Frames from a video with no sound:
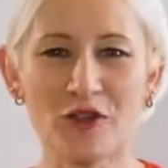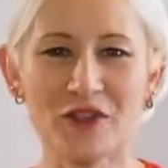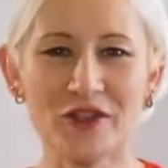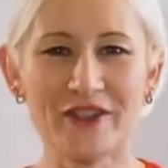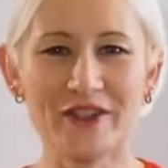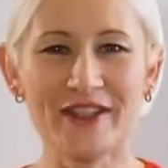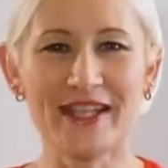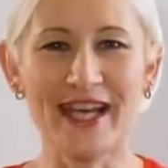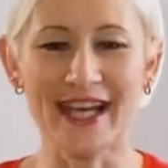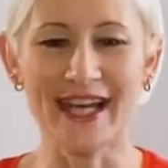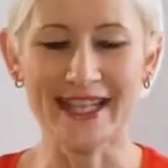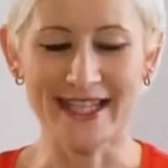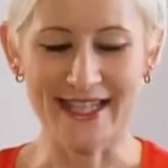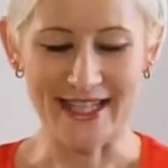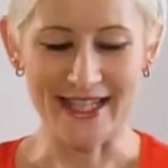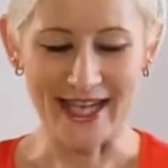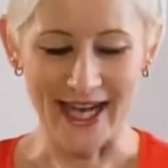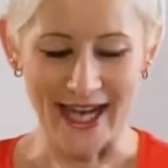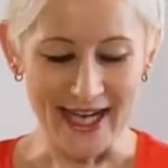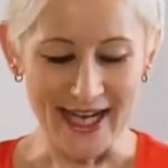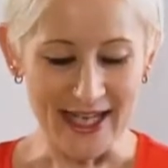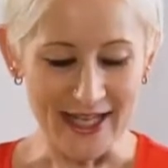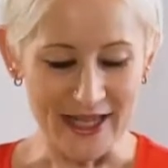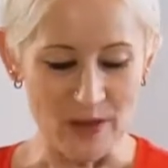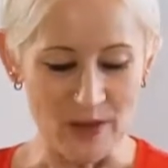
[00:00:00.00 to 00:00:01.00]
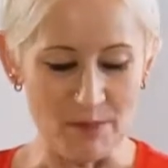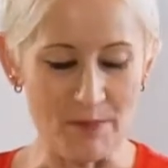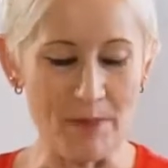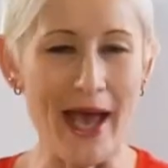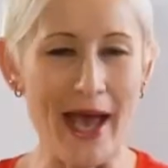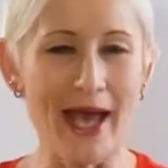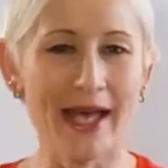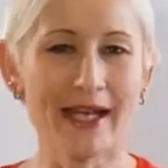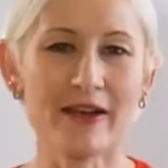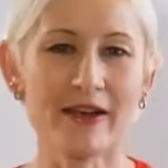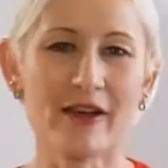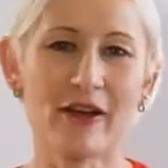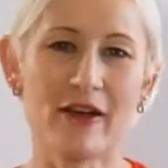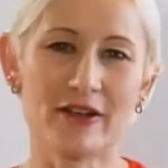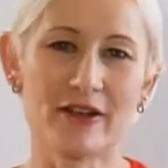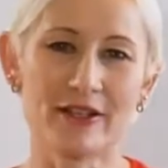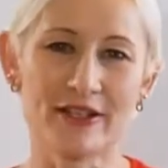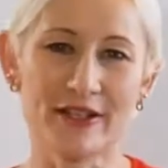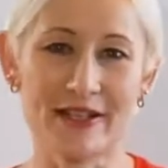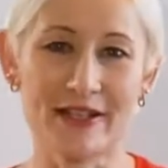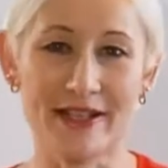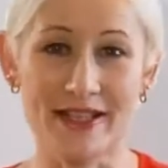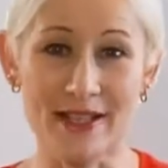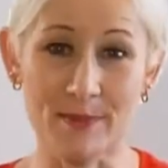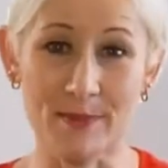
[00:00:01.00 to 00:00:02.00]
new day today. The panna
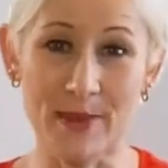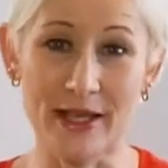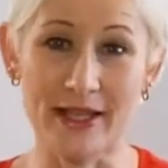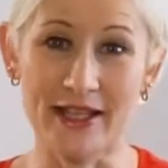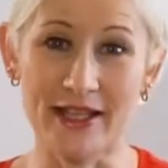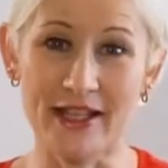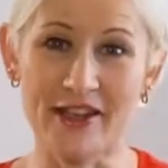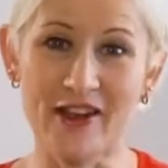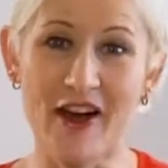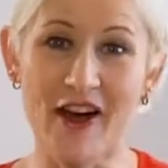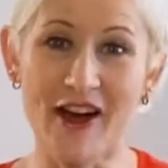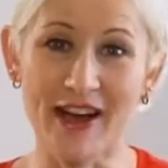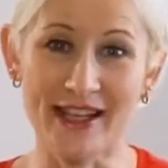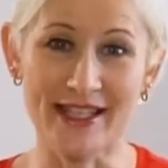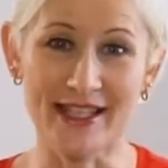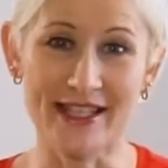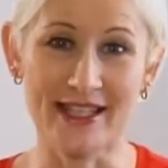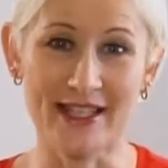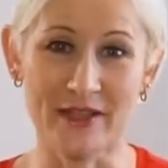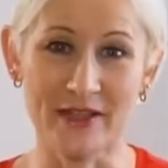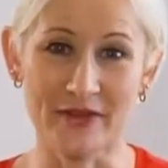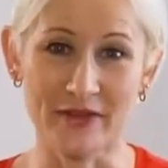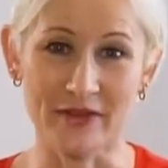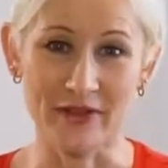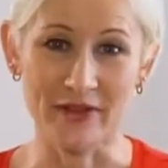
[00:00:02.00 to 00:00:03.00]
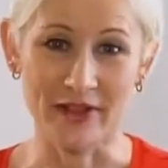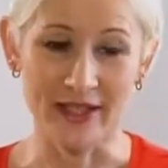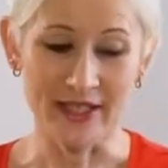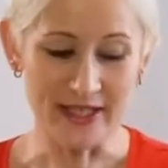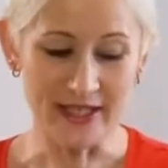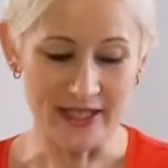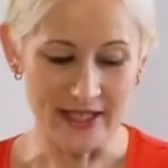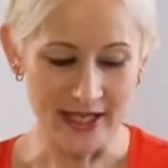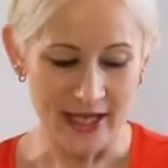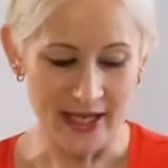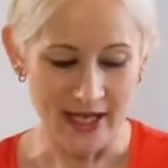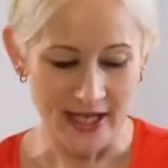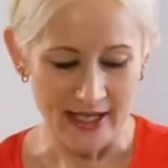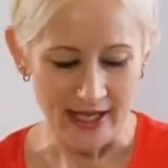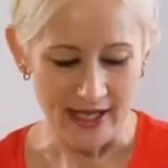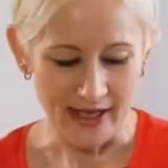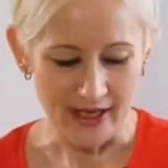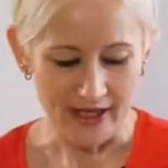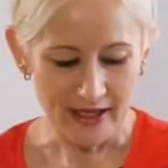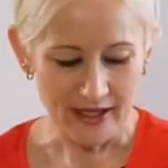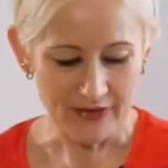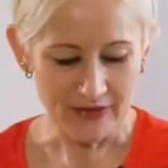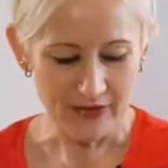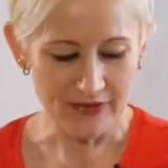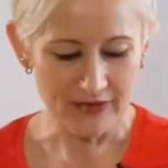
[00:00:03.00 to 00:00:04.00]
cotta has spent the night in the fridge. Now,
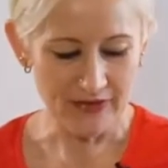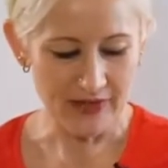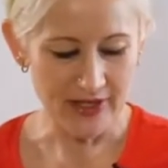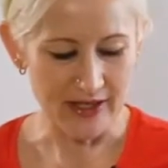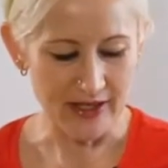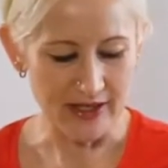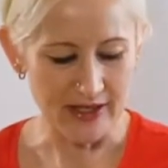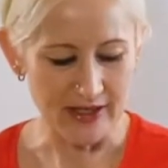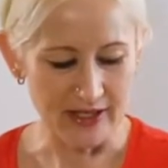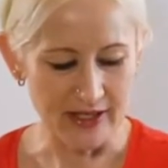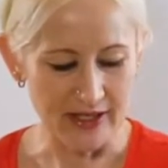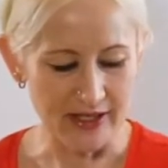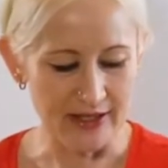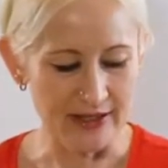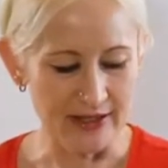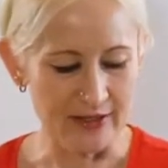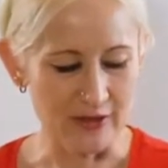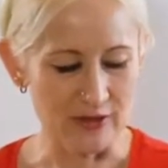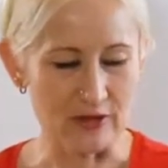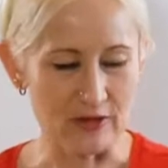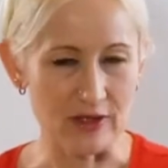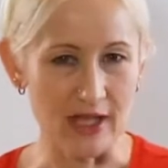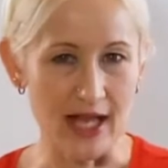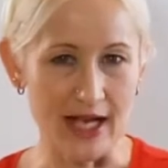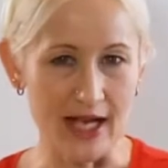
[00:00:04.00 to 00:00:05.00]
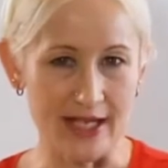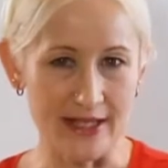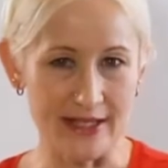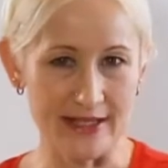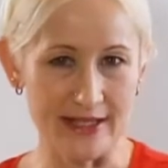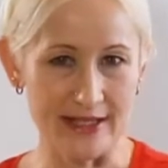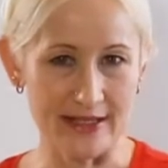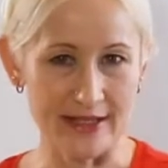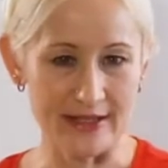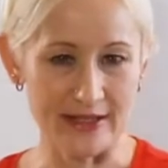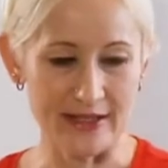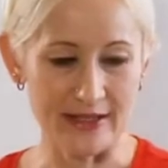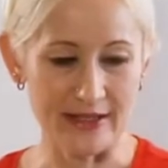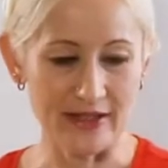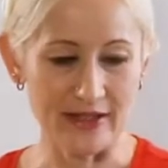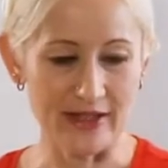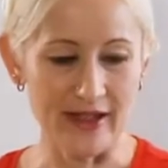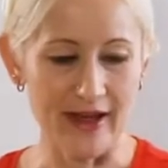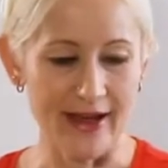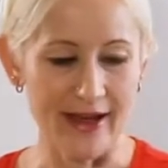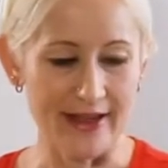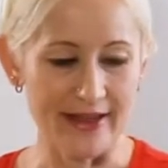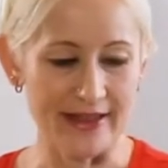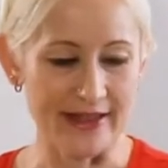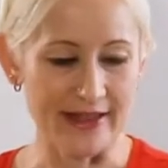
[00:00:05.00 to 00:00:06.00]
if you've done it in little glasses
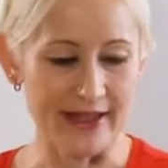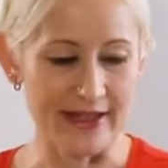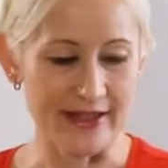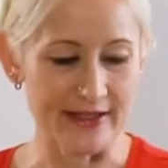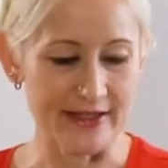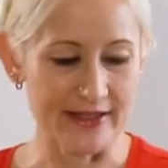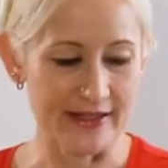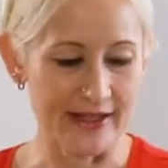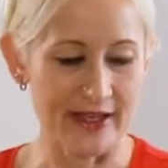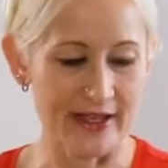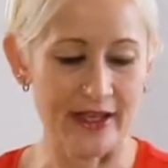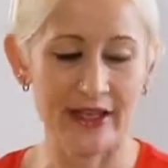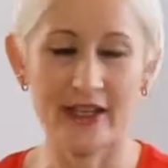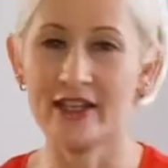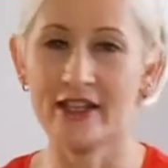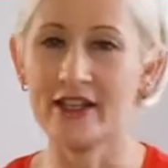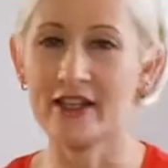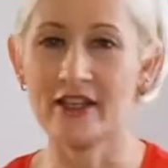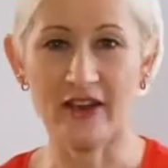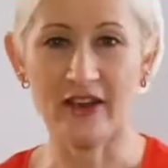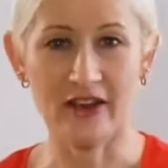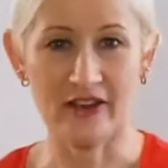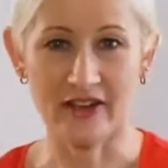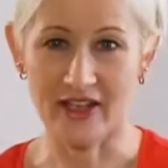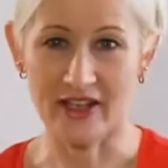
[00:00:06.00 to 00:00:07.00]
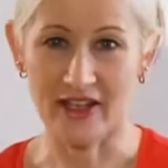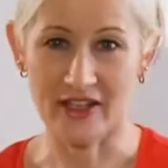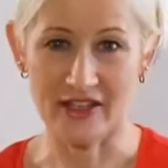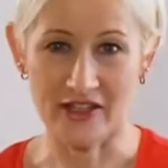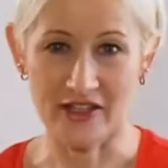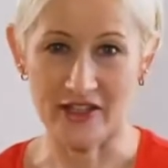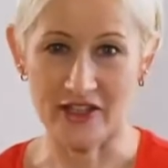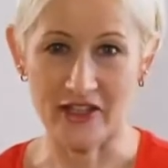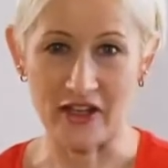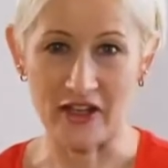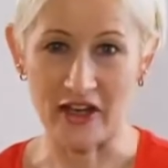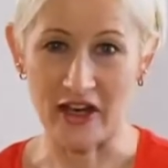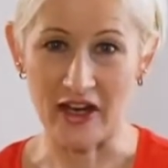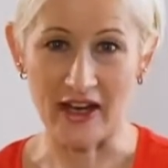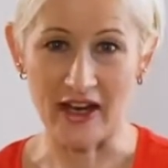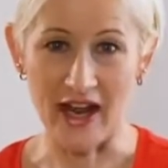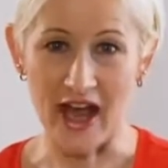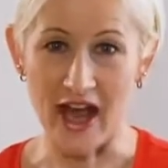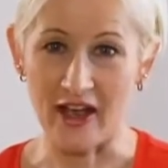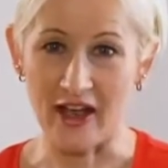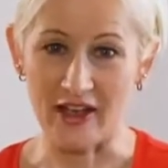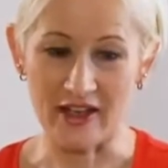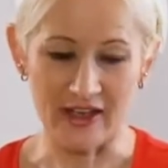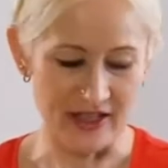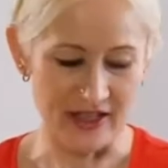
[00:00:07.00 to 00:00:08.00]
like this, you don't need to turn it
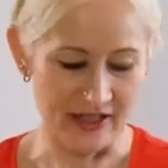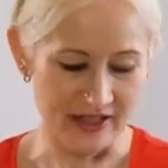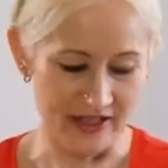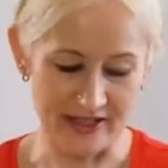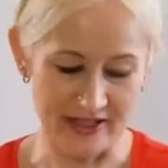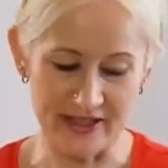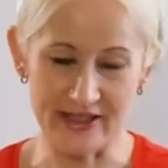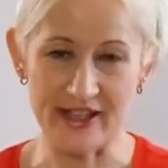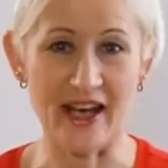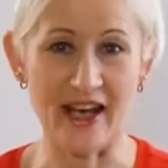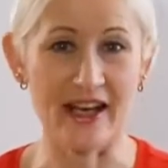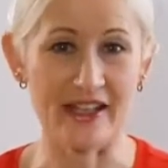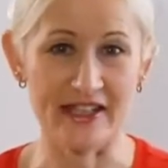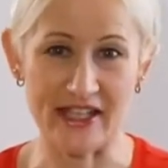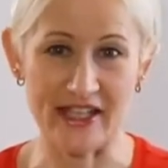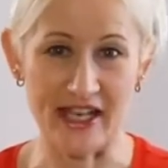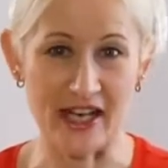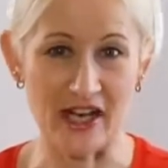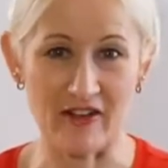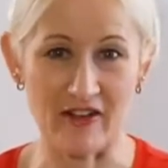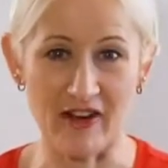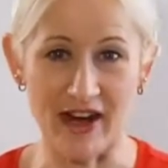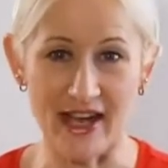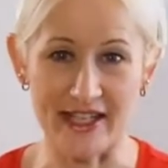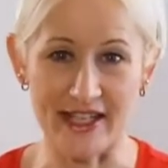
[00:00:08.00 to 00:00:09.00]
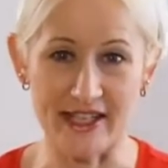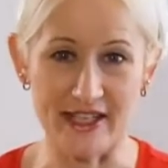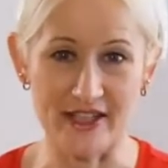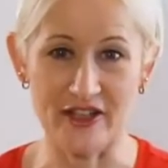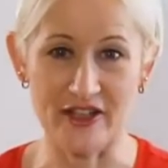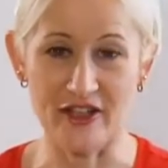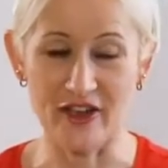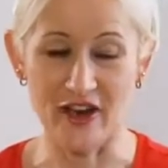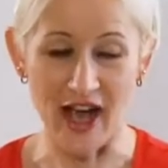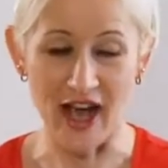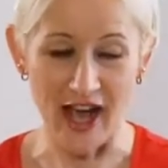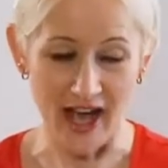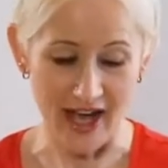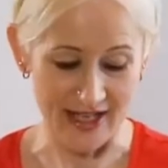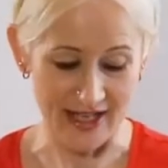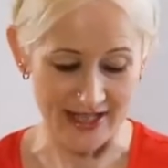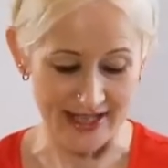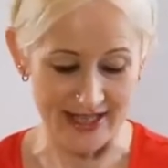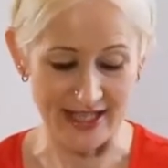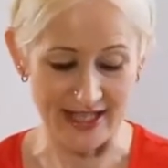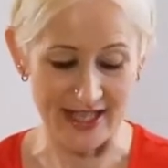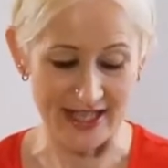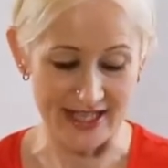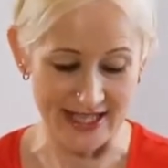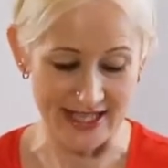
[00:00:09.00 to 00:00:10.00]
out. You can just start decorating to your
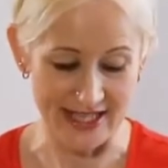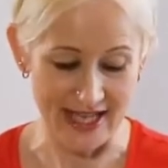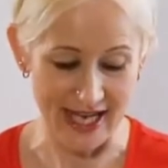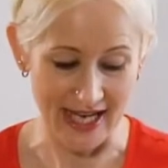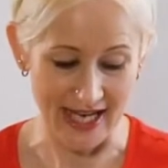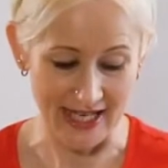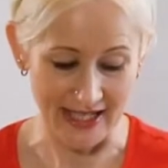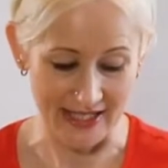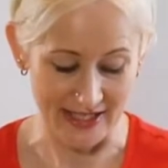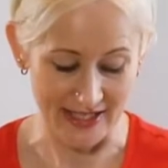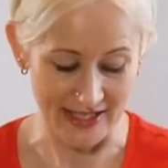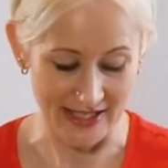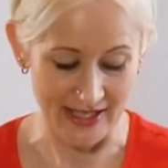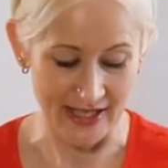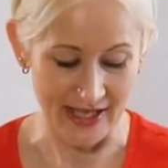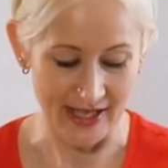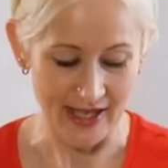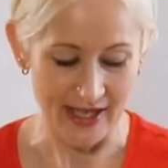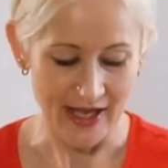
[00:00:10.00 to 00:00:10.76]
heart's content.